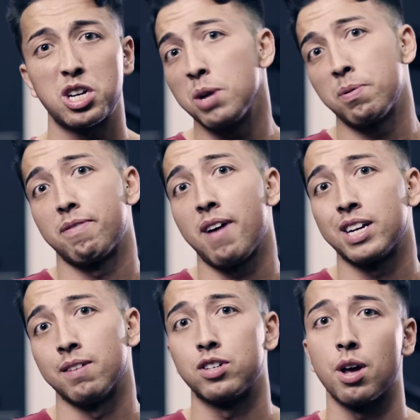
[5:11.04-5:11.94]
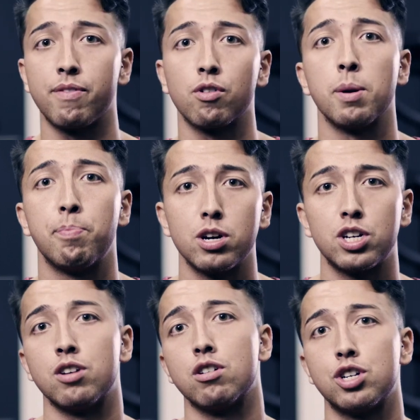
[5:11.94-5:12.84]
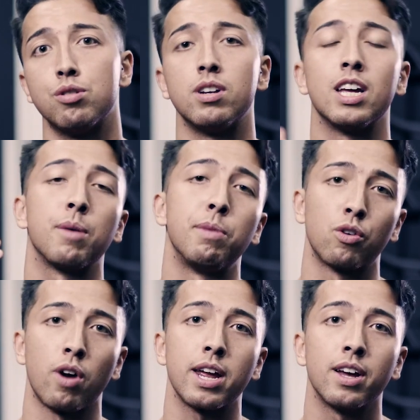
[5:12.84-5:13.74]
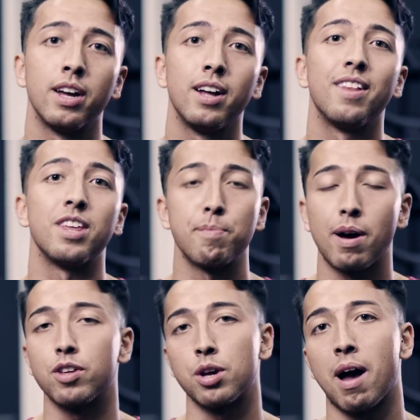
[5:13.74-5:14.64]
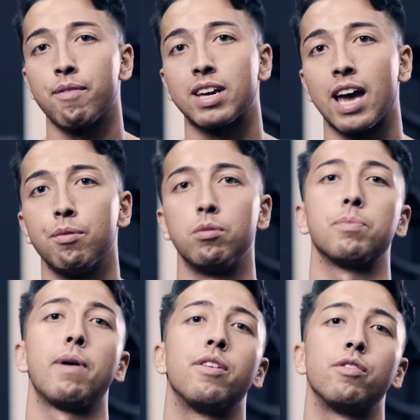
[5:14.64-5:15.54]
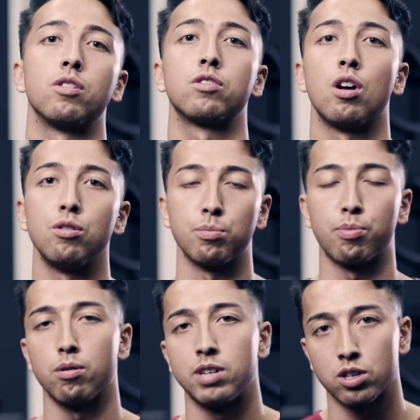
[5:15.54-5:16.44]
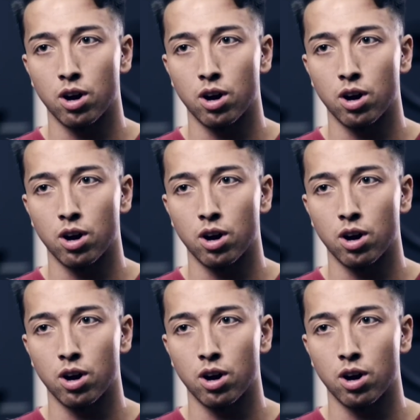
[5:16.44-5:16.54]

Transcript: It's cheap and effective. So if you're on a budget and you're a student, it can be great. The amount that you have, again, will depend on your total protein